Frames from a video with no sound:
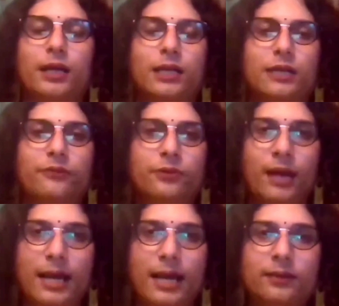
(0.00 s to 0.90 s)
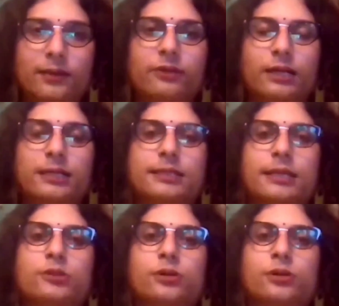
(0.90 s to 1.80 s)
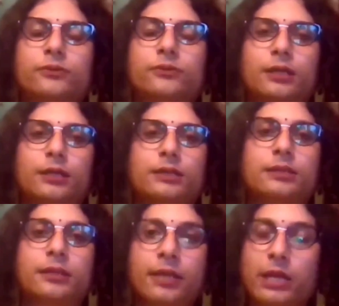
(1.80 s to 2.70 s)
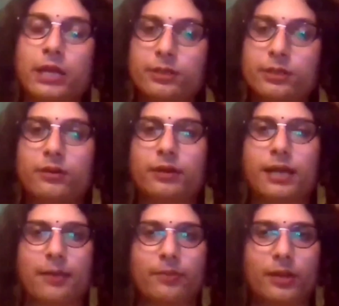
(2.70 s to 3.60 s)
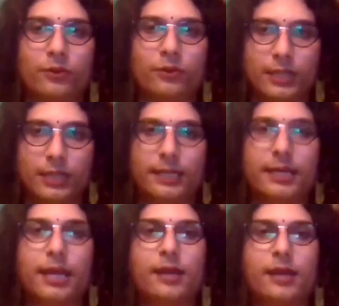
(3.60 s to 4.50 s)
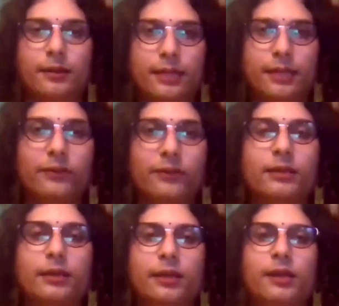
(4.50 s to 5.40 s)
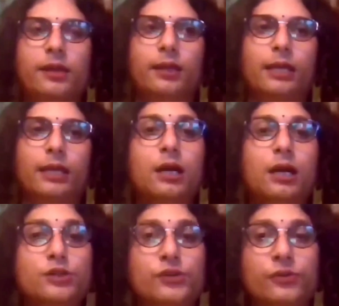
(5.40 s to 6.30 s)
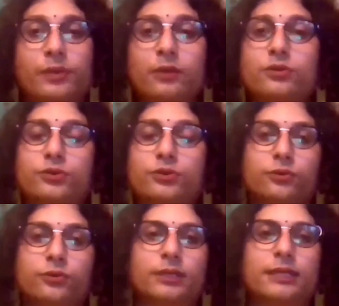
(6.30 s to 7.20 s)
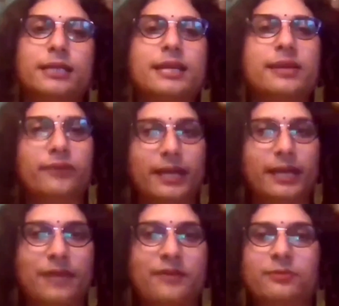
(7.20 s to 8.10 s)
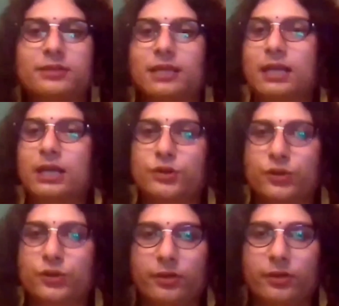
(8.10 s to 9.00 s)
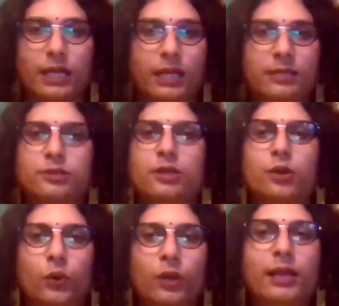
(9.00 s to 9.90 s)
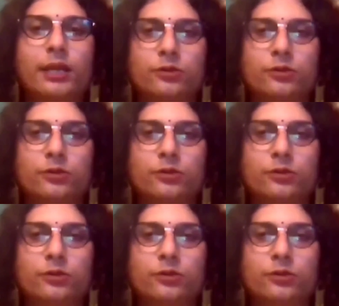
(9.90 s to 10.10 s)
if you have a sense of security on livelihood, then definitely it contribute to the dignified life. I'm saying contribute. It's not only